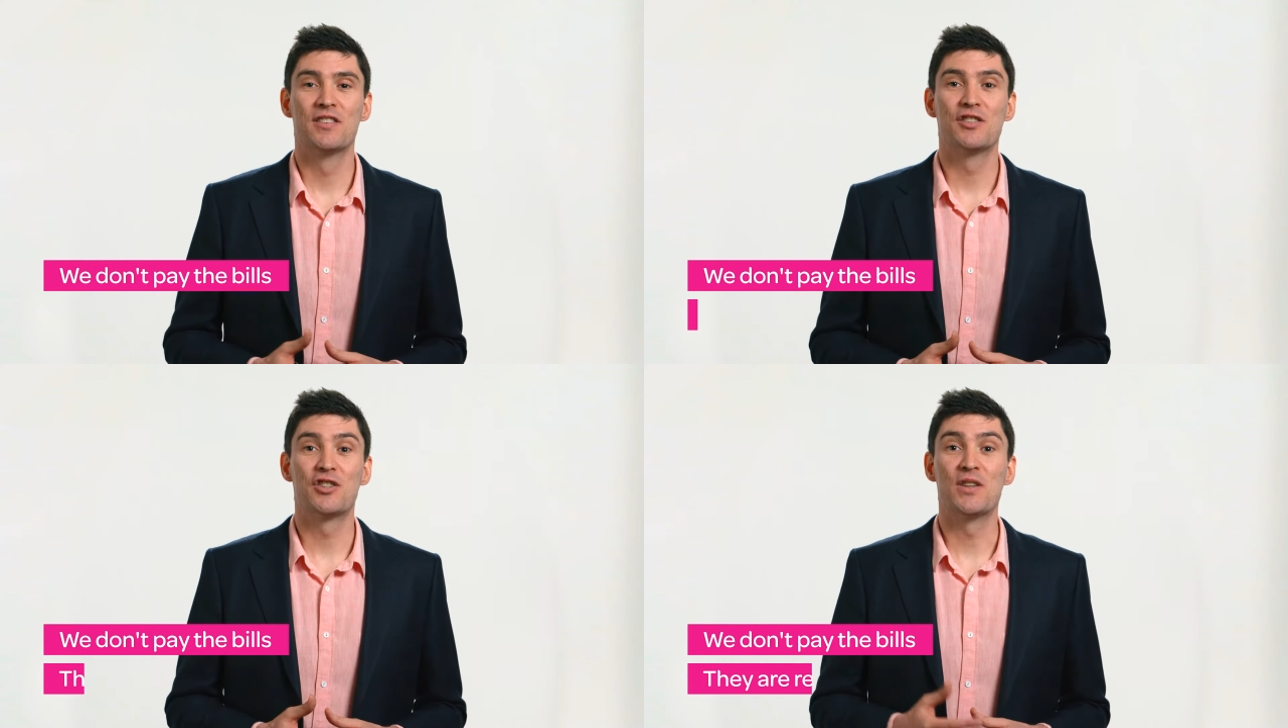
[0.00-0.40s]

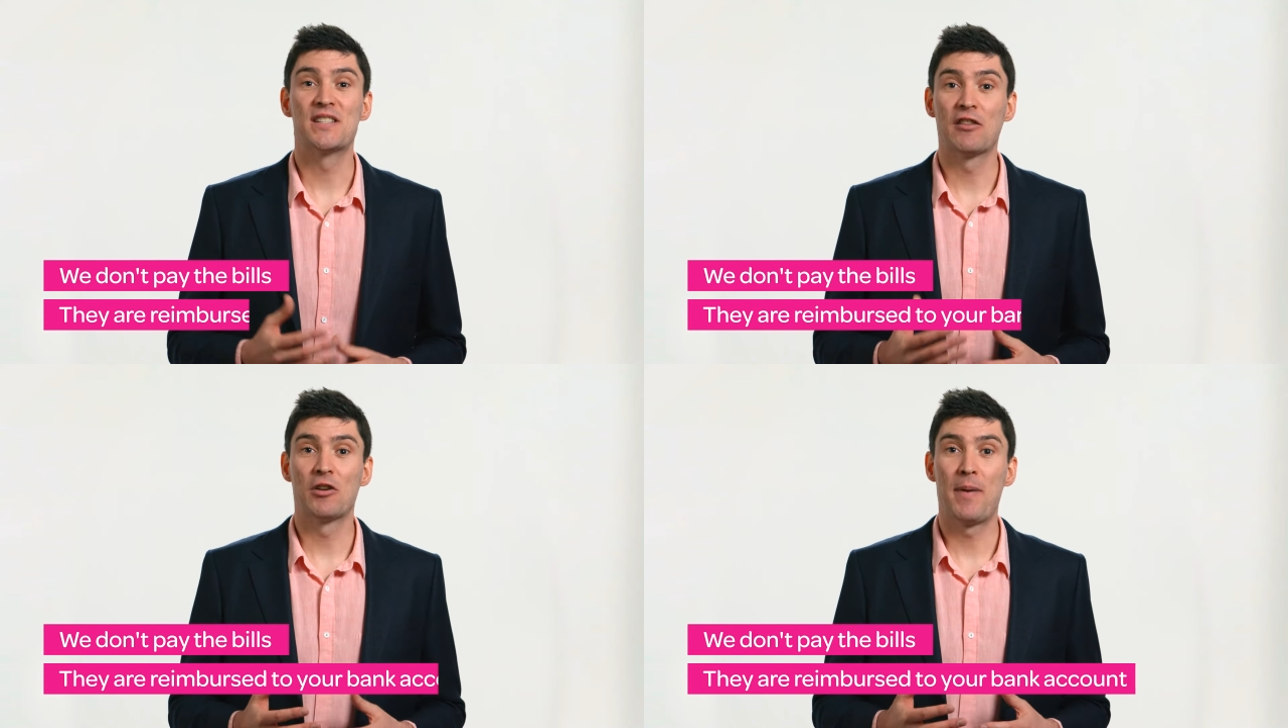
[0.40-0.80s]
so your
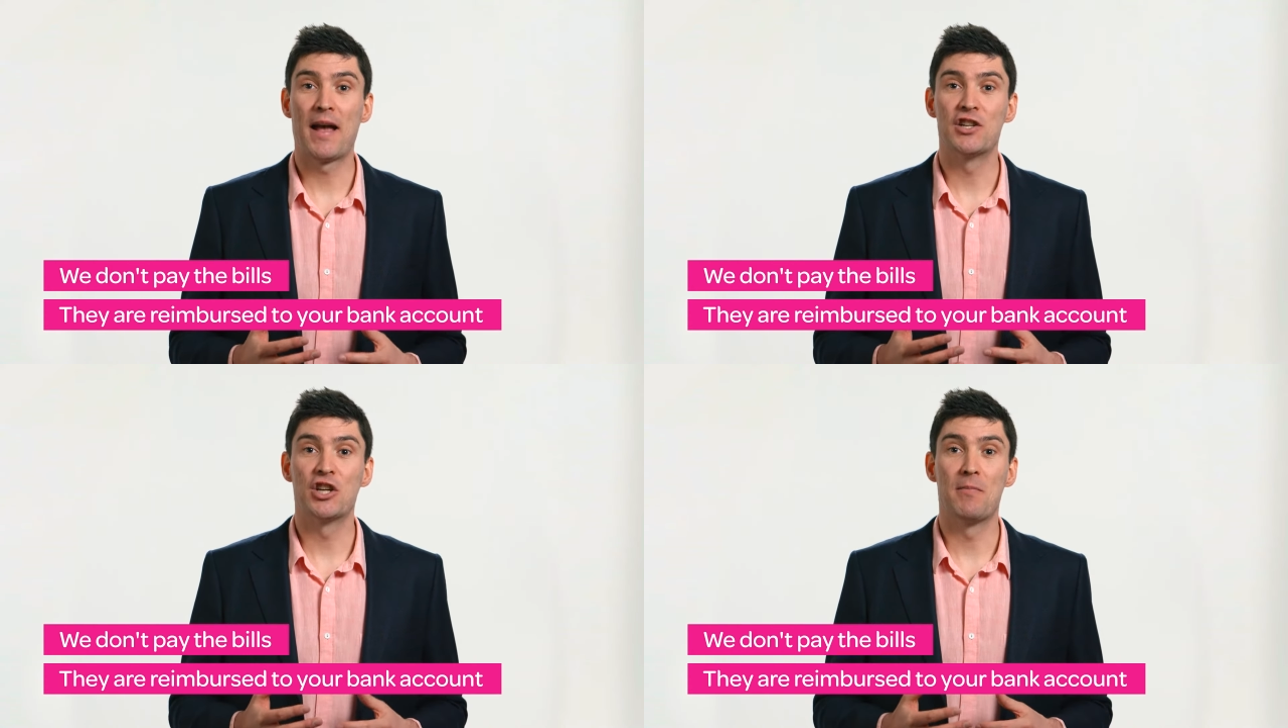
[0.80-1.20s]
salary
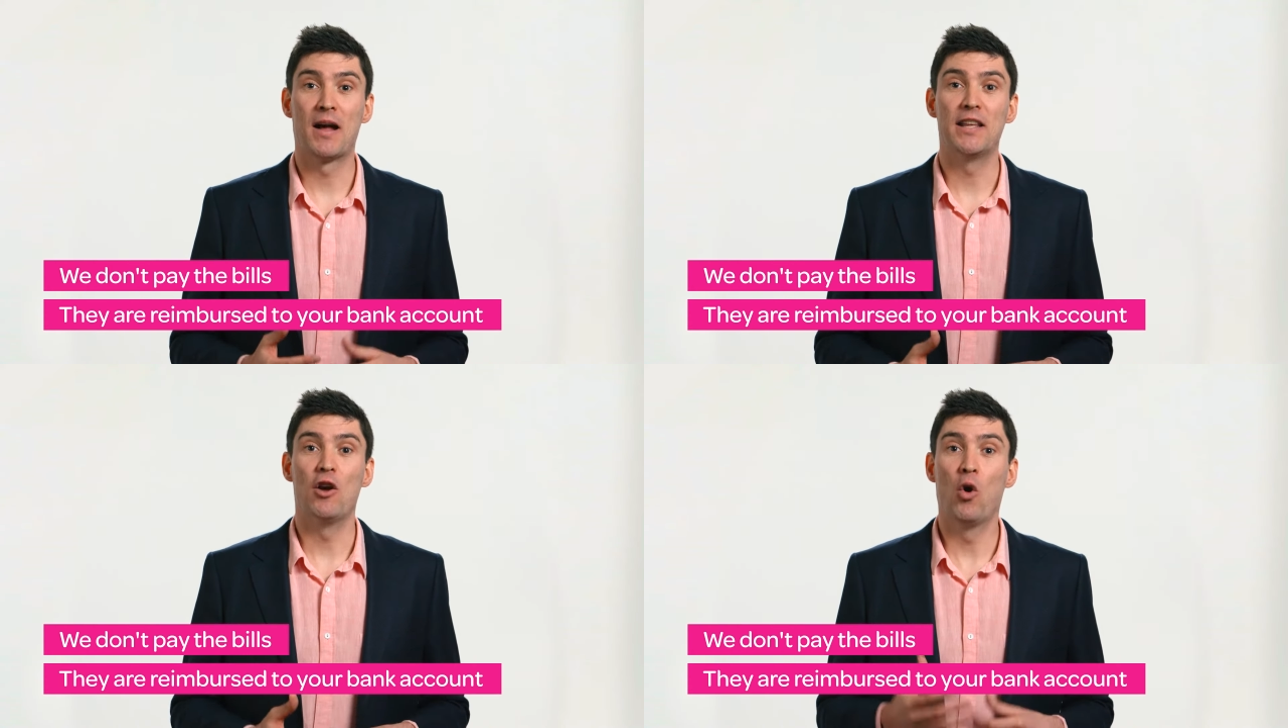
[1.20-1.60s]
packaging
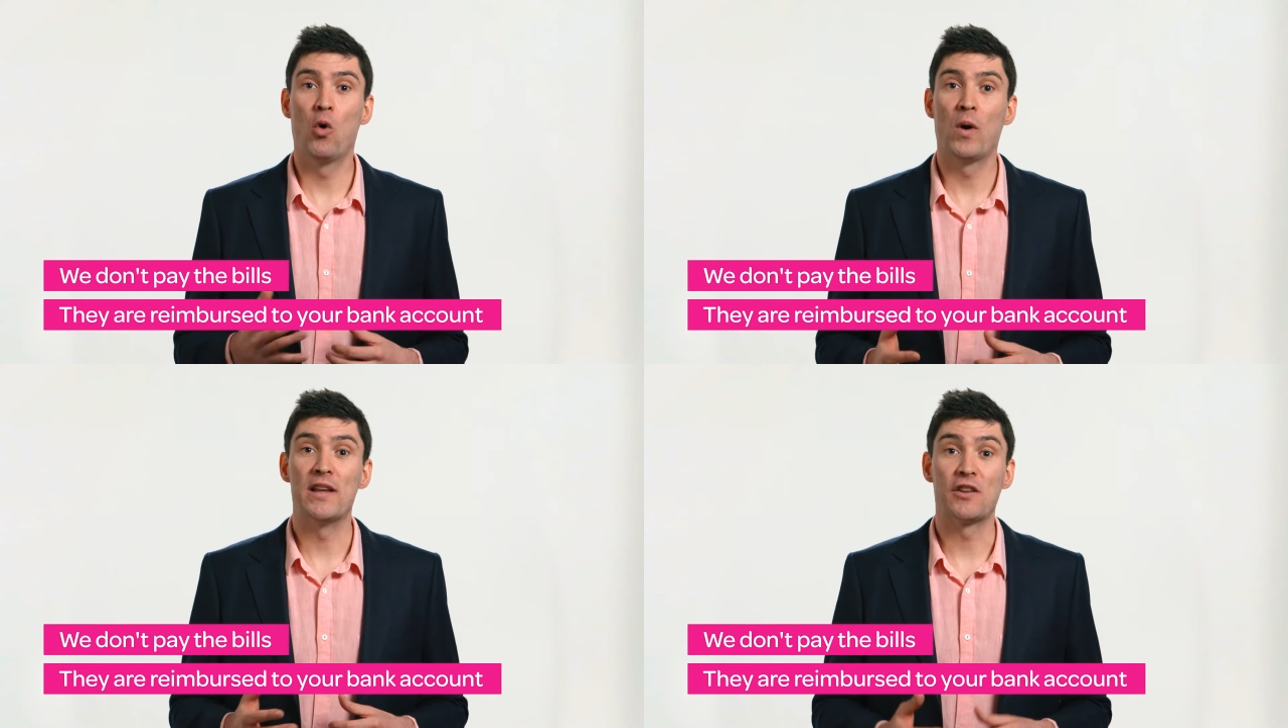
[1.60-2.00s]
money
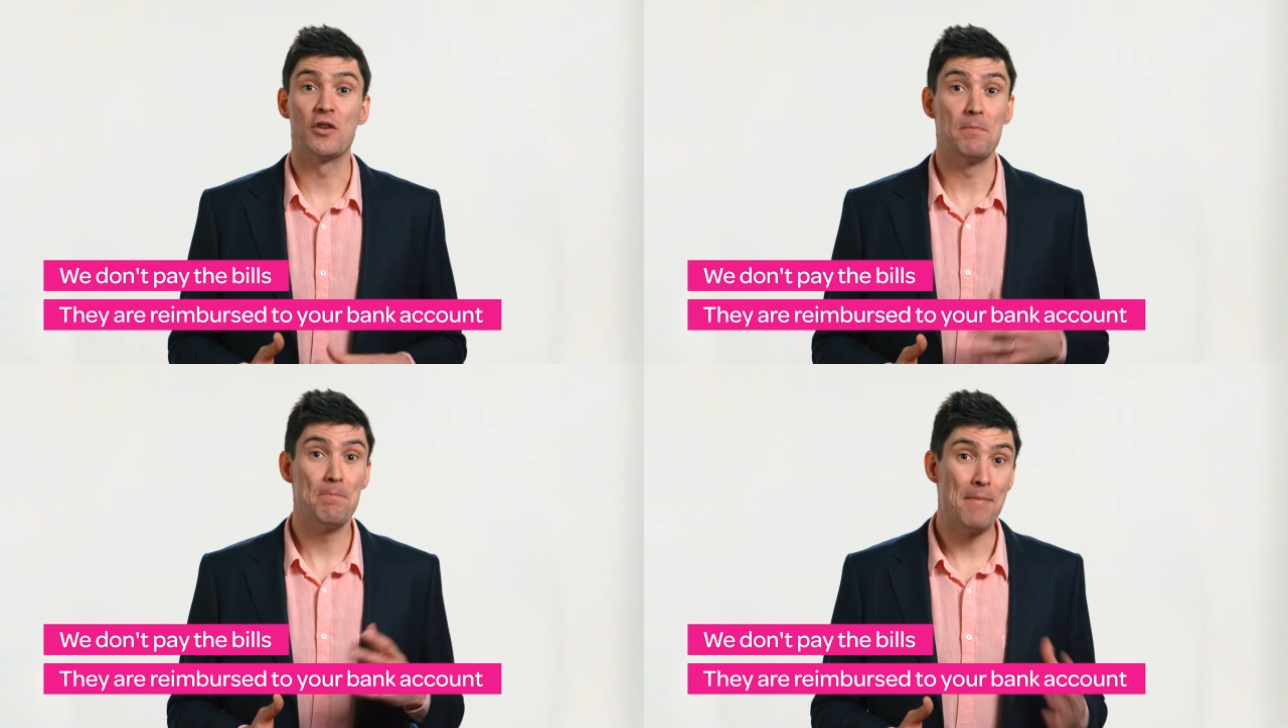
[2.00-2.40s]
always
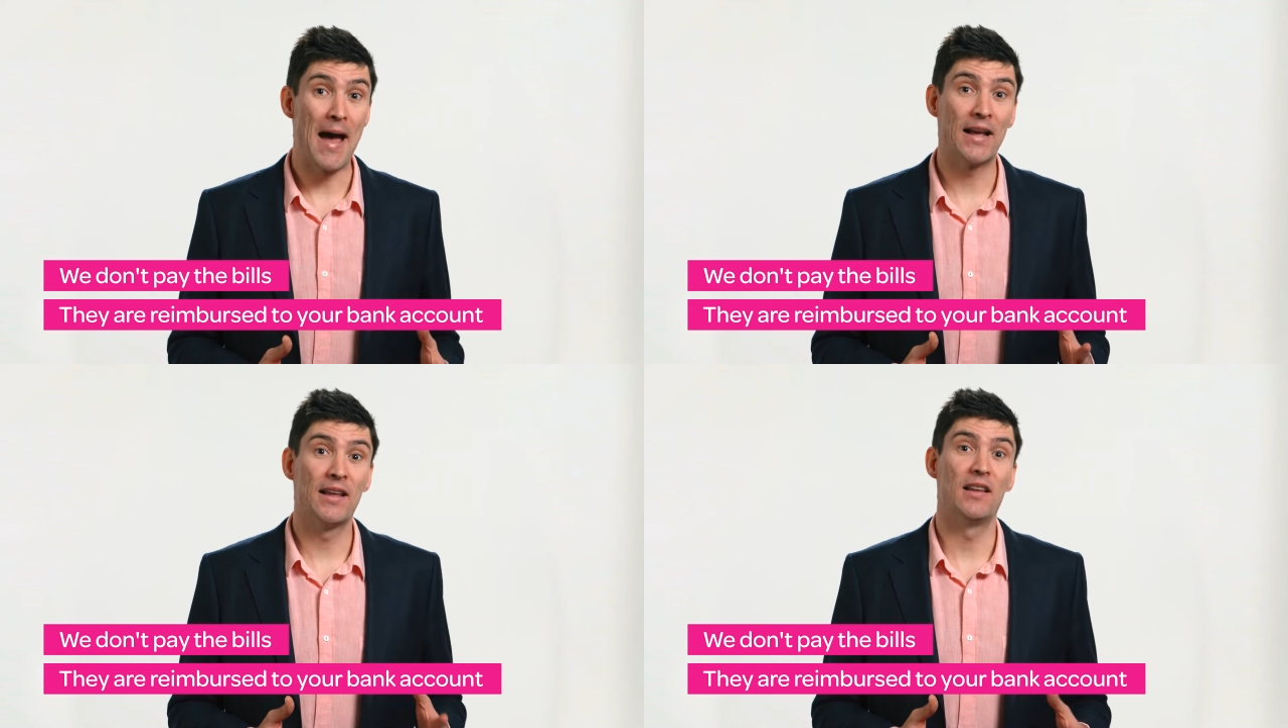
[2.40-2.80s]
goes
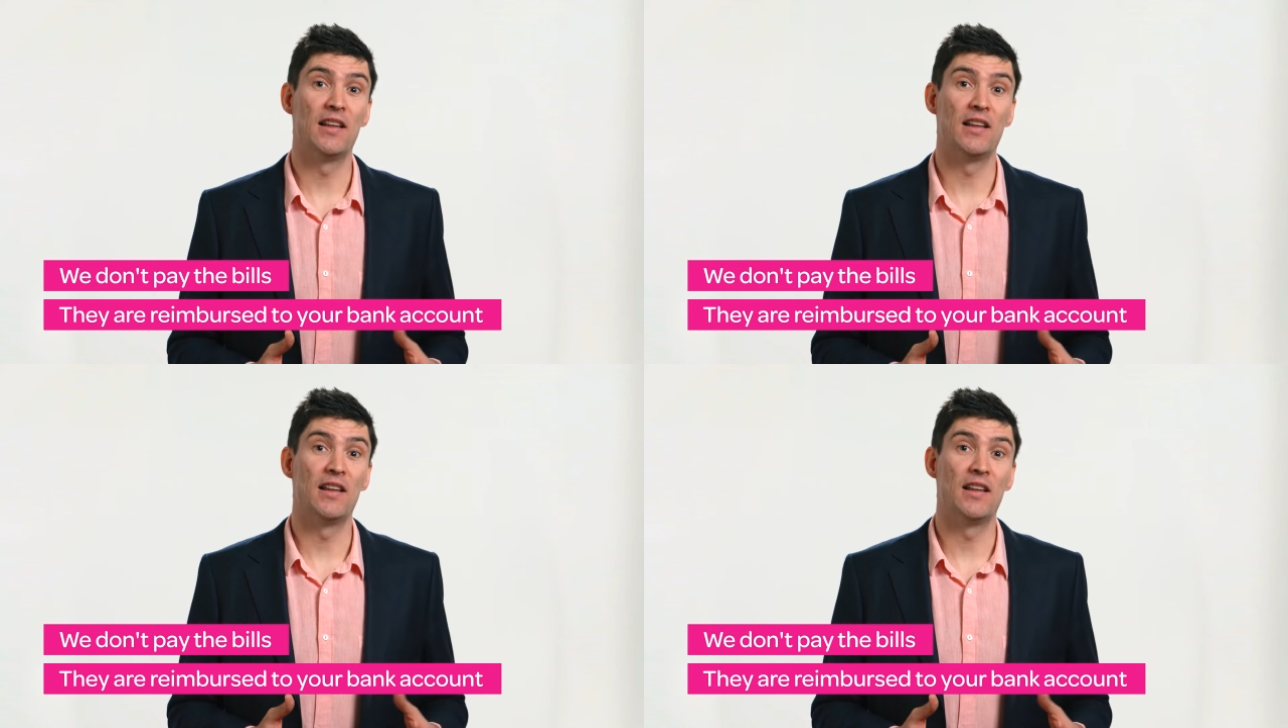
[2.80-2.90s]
back